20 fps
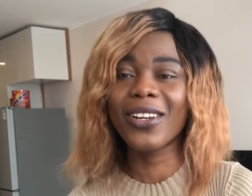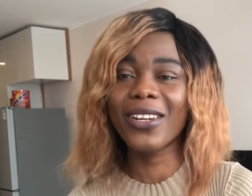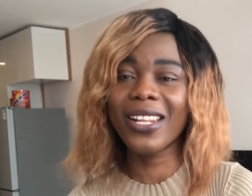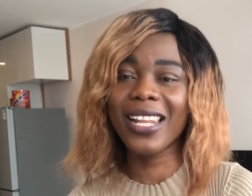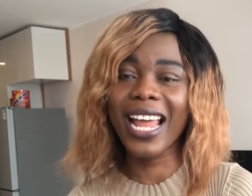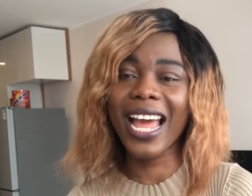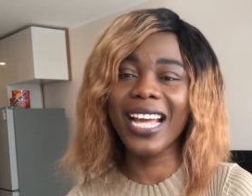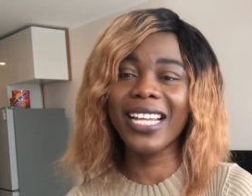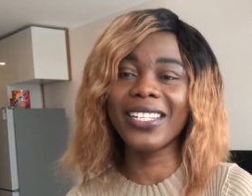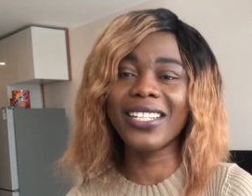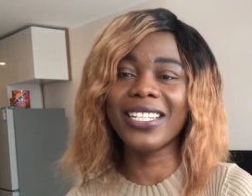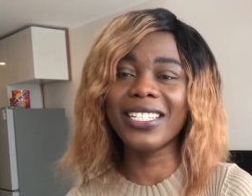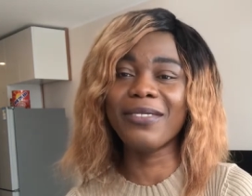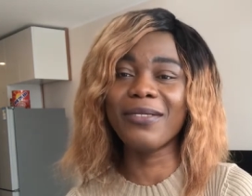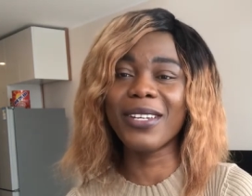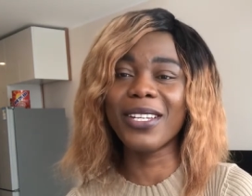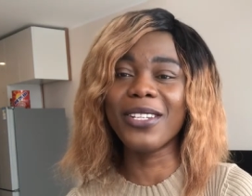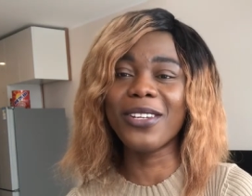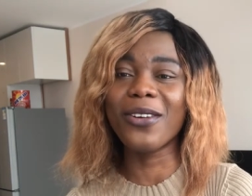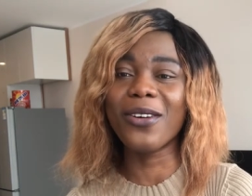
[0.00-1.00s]
Like this
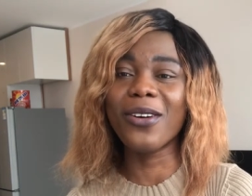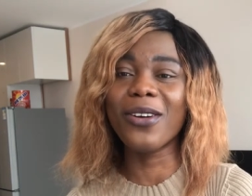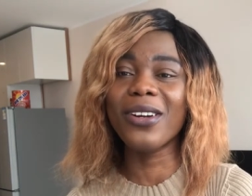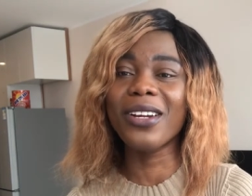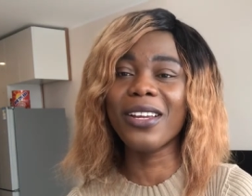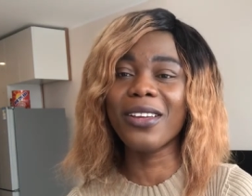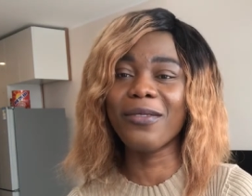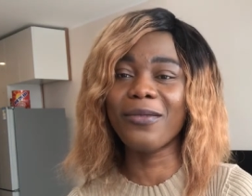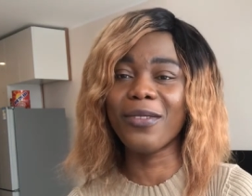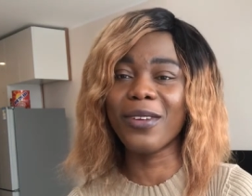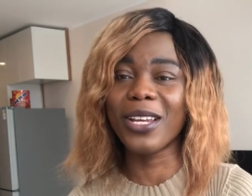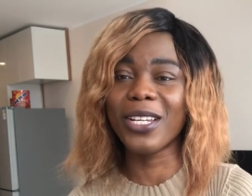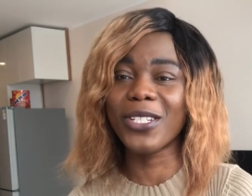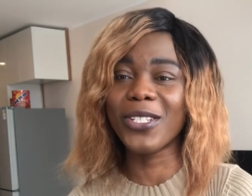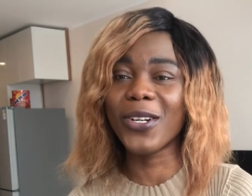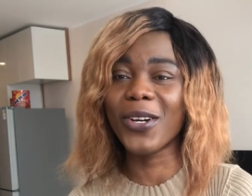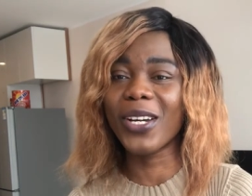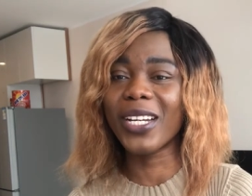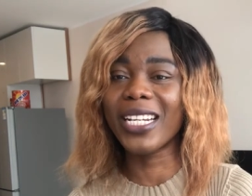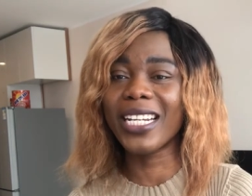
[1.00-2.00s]
video if you
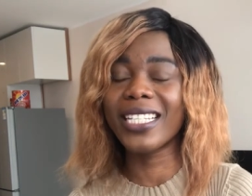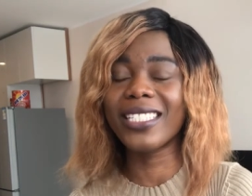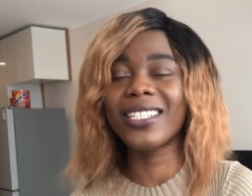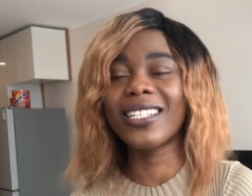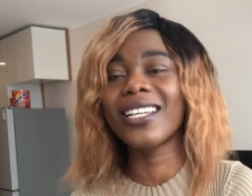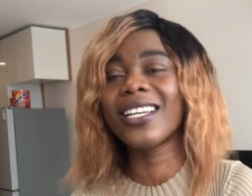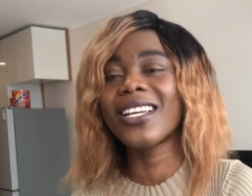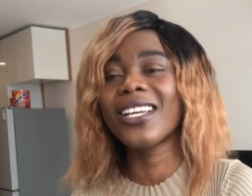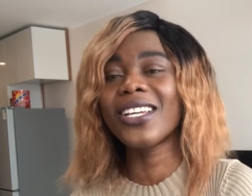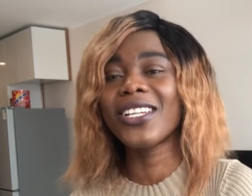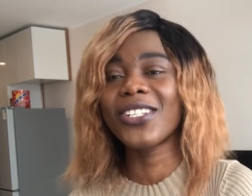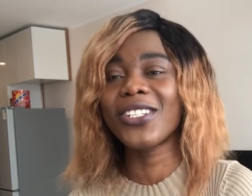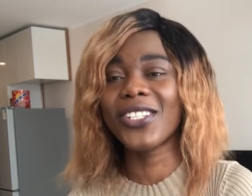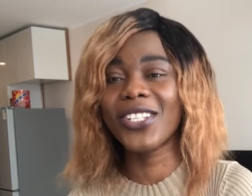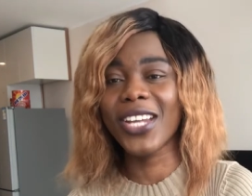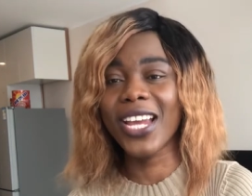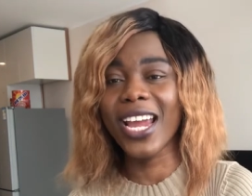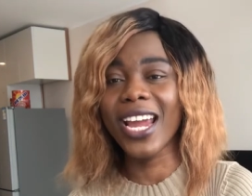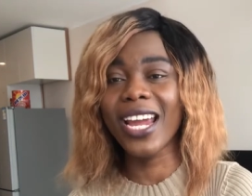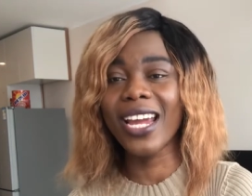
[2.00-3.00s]
enjoyed it,
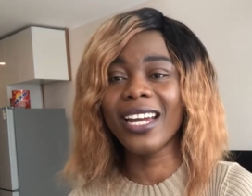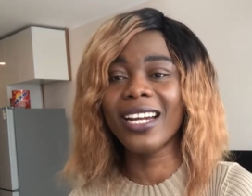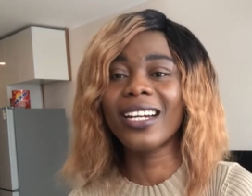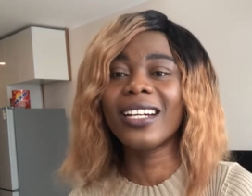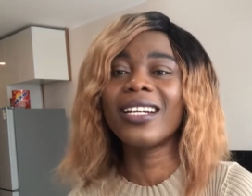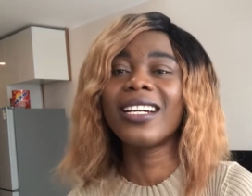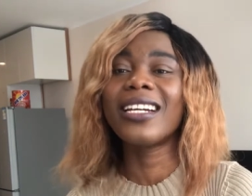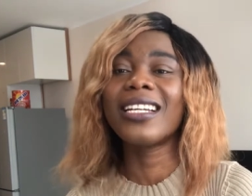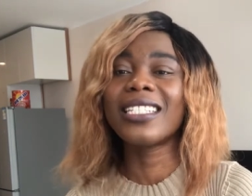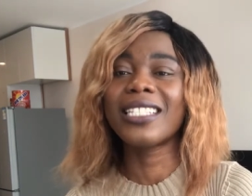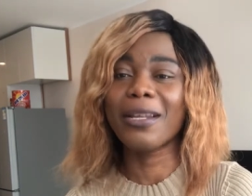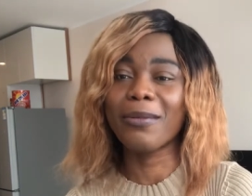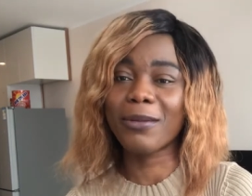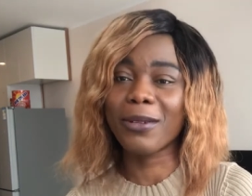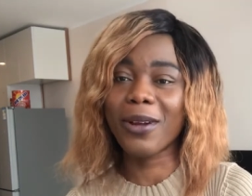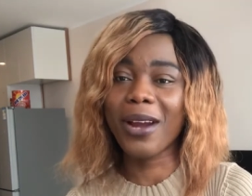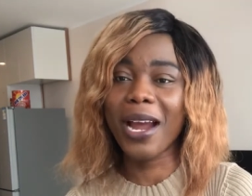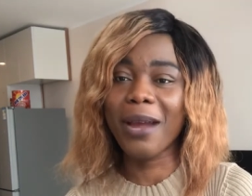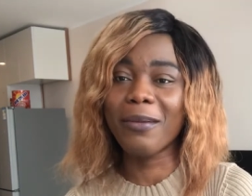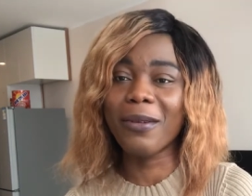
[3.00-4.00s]
share,
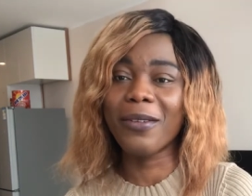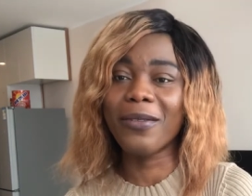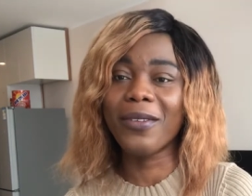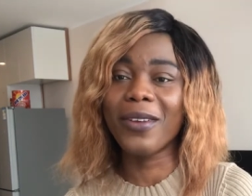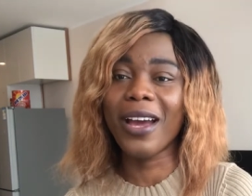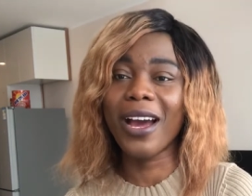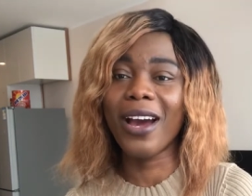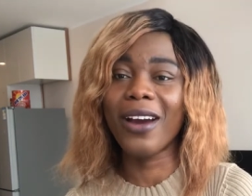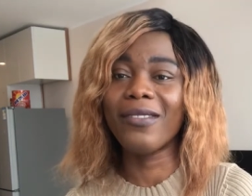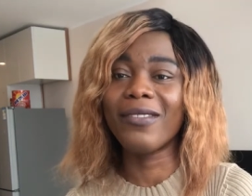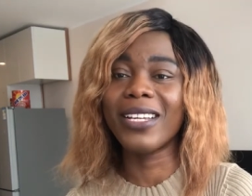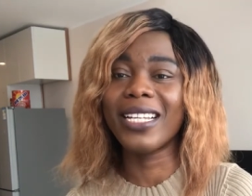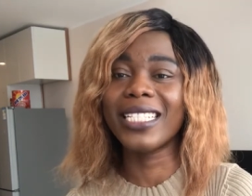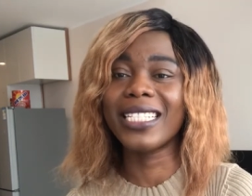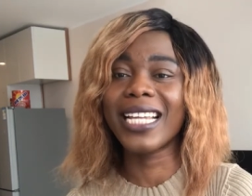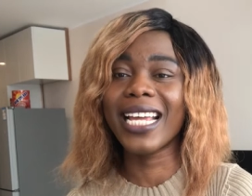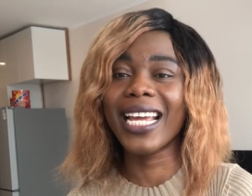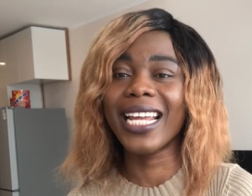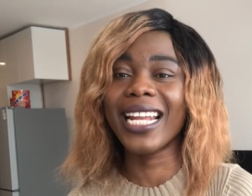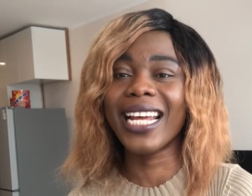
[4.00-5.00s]
subscribe if you haven't,
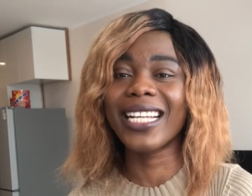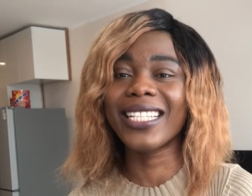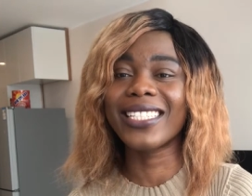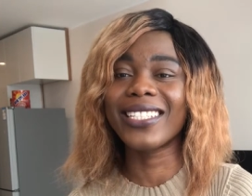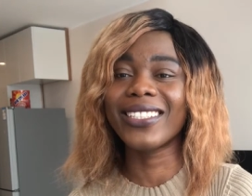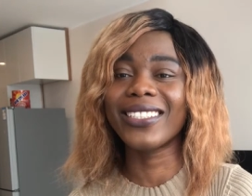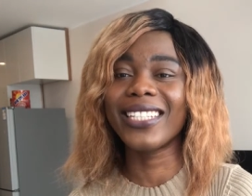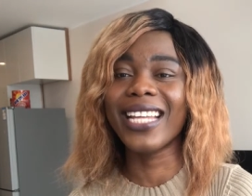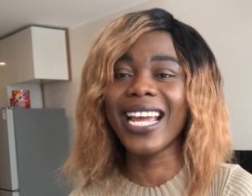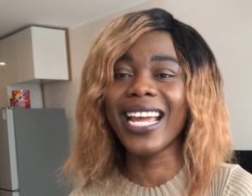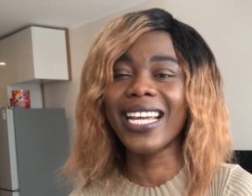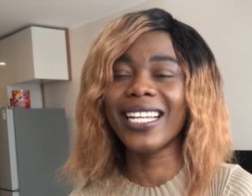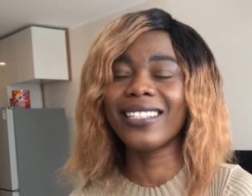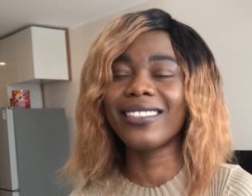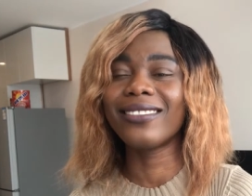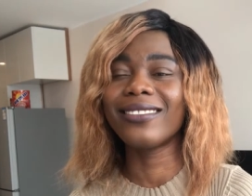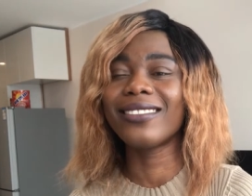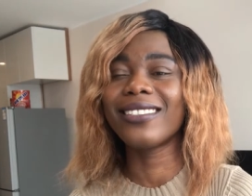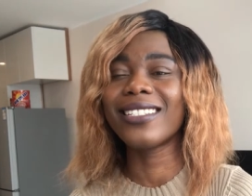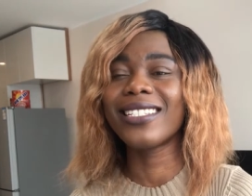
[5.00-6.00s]
and until then,
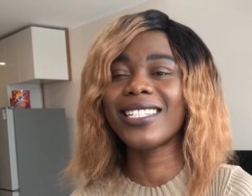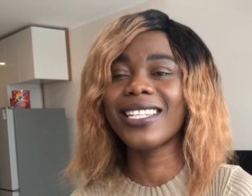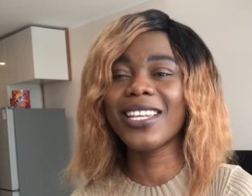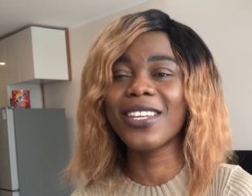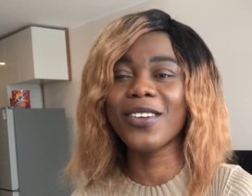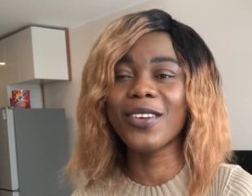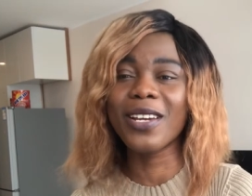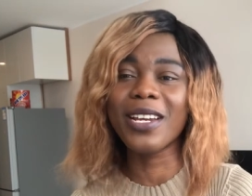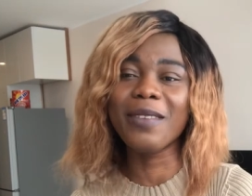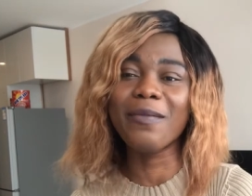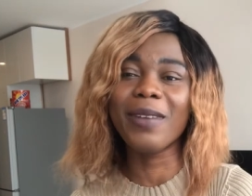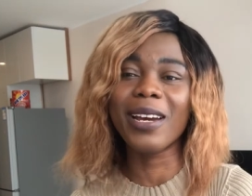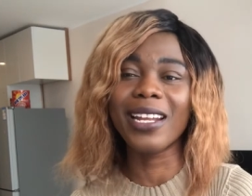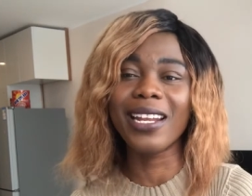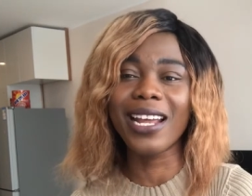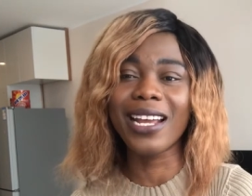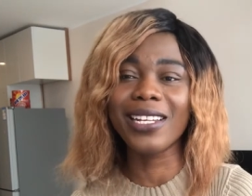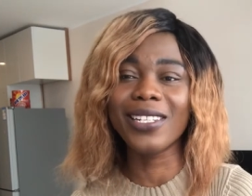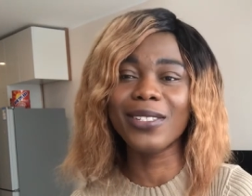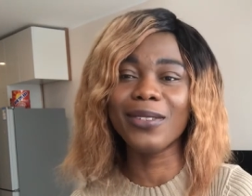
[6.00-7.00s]
see you in my
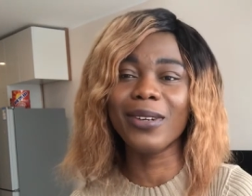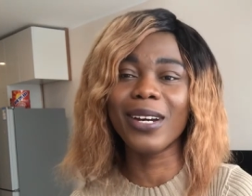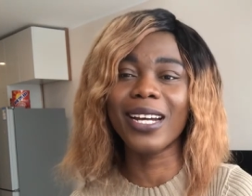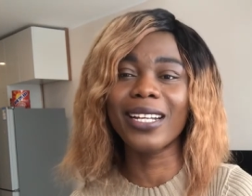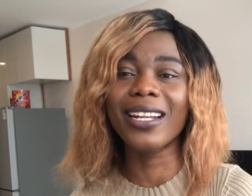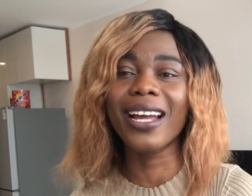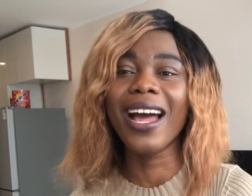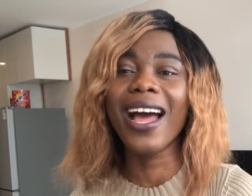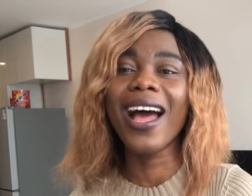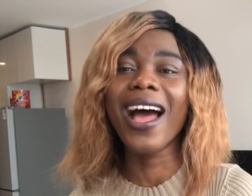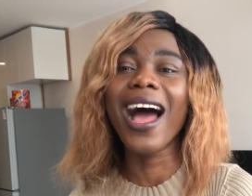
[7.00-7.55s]
next one.